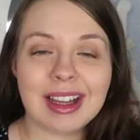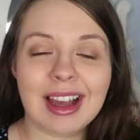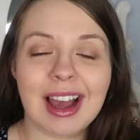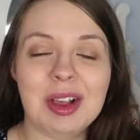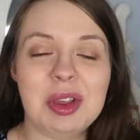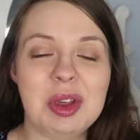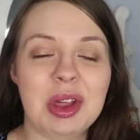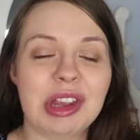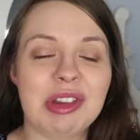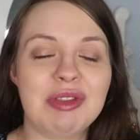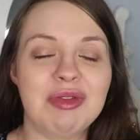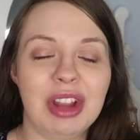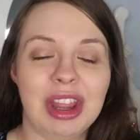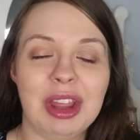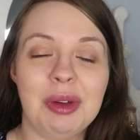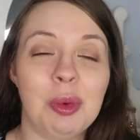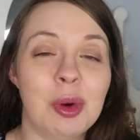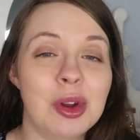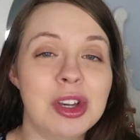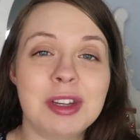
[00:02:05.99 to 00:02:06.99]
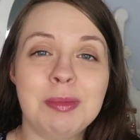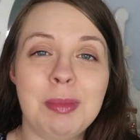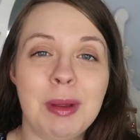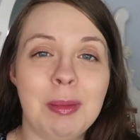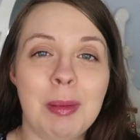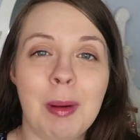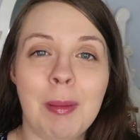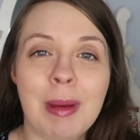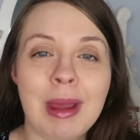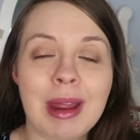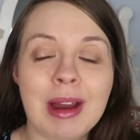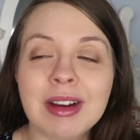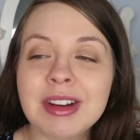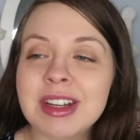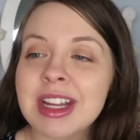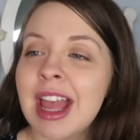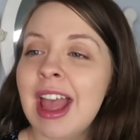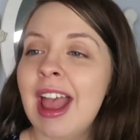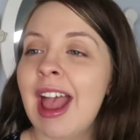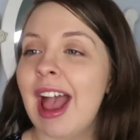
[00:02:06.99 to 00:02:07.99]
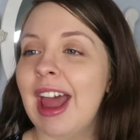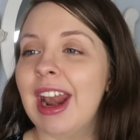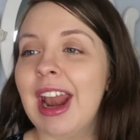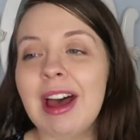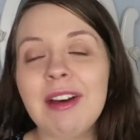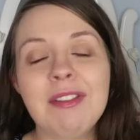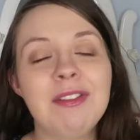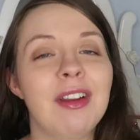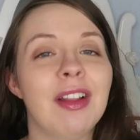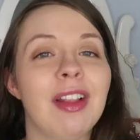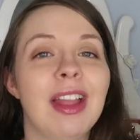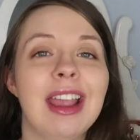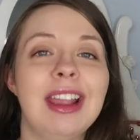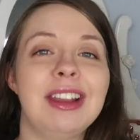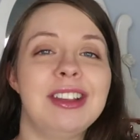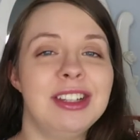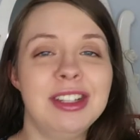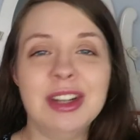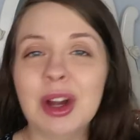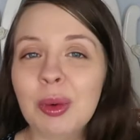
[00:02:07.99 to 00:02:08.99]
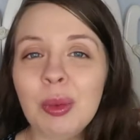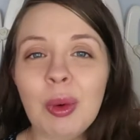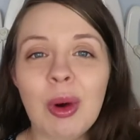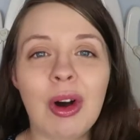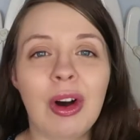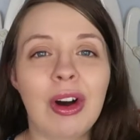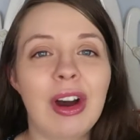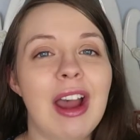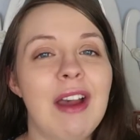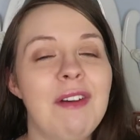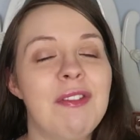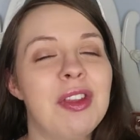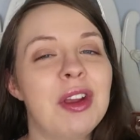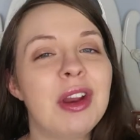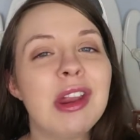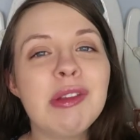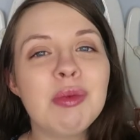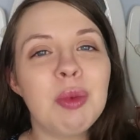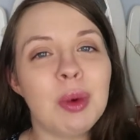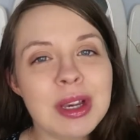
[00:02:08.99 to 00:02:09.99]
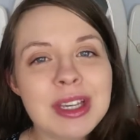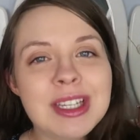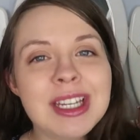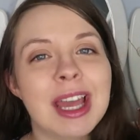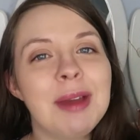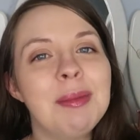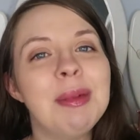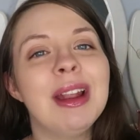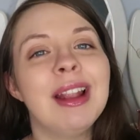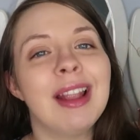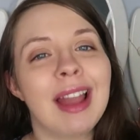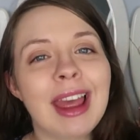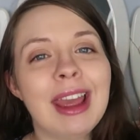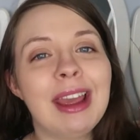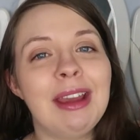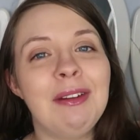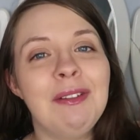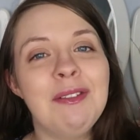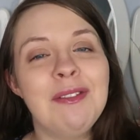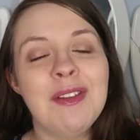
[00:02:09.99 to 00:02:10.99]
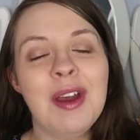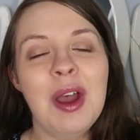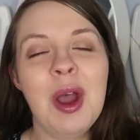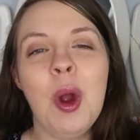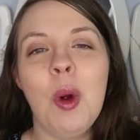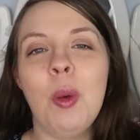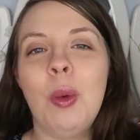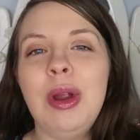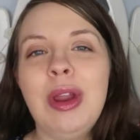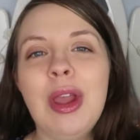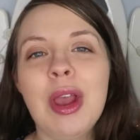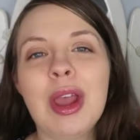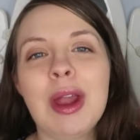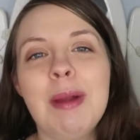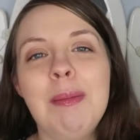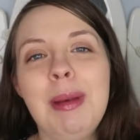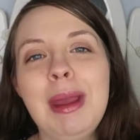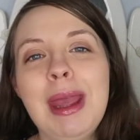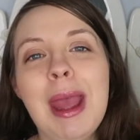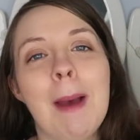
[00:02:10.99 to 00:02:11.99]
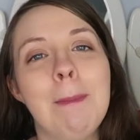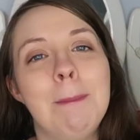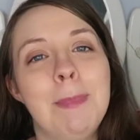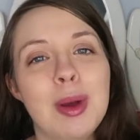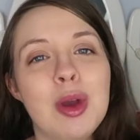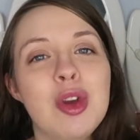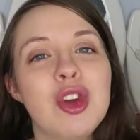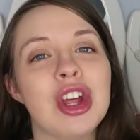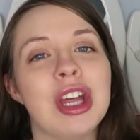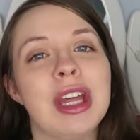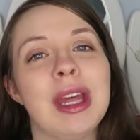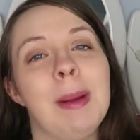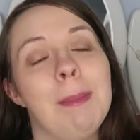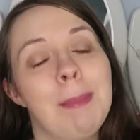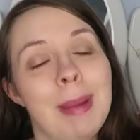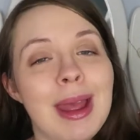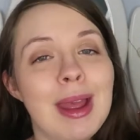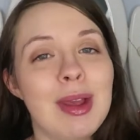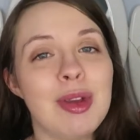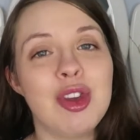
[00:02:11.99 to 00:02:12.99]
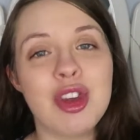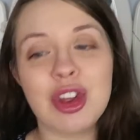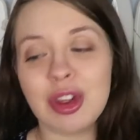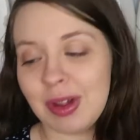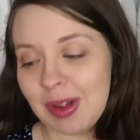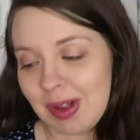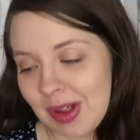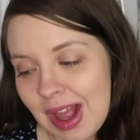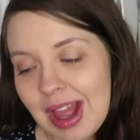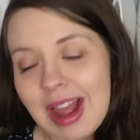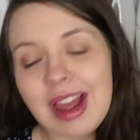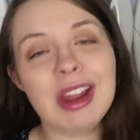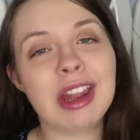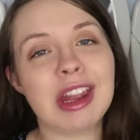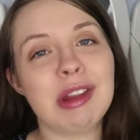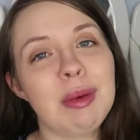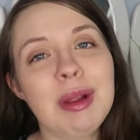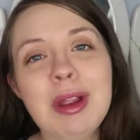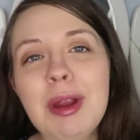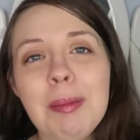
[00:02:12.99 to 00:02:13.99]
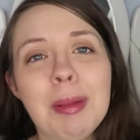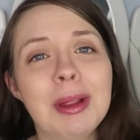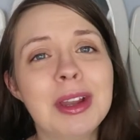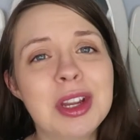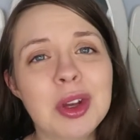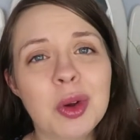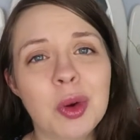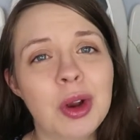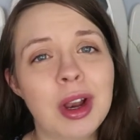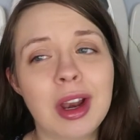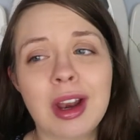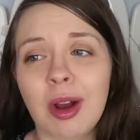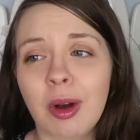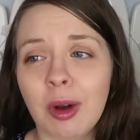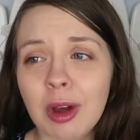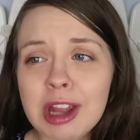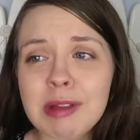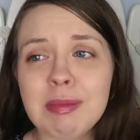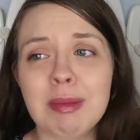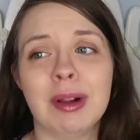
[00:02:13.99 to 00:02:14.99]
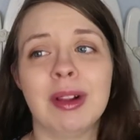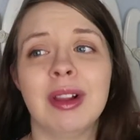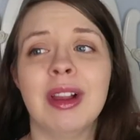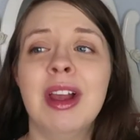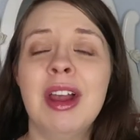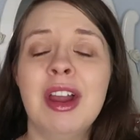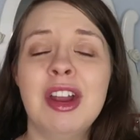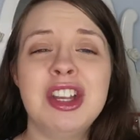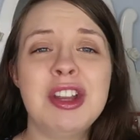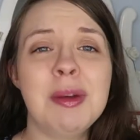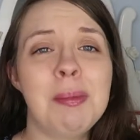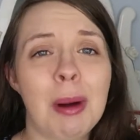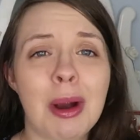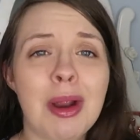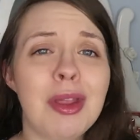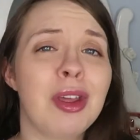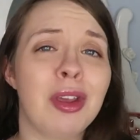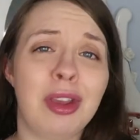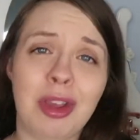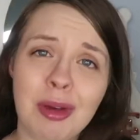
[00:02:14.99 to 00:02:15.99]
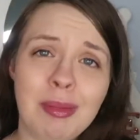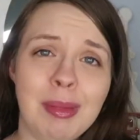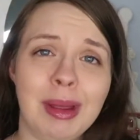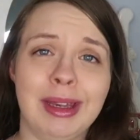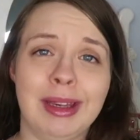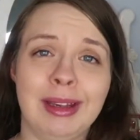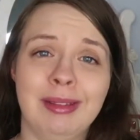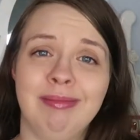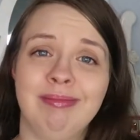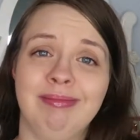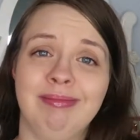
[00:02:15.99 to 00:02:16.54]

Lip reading: I just really want to be prepared. And I feel like, do you know what? If there is one time in life where you can be a bougie bitch, it's when you're bloody going into hospital to birth a human.